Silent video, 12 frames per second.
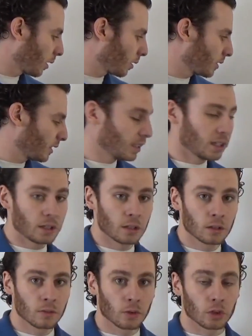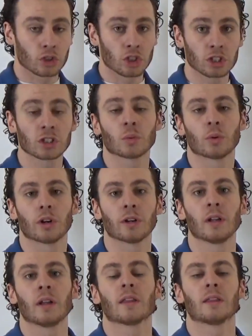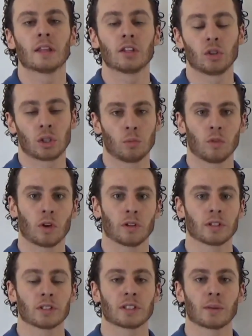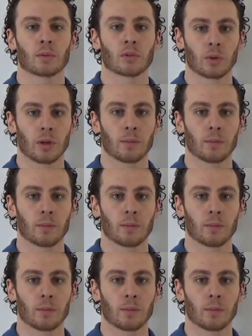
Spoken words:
sitting for just the word, then you can move on to step 3.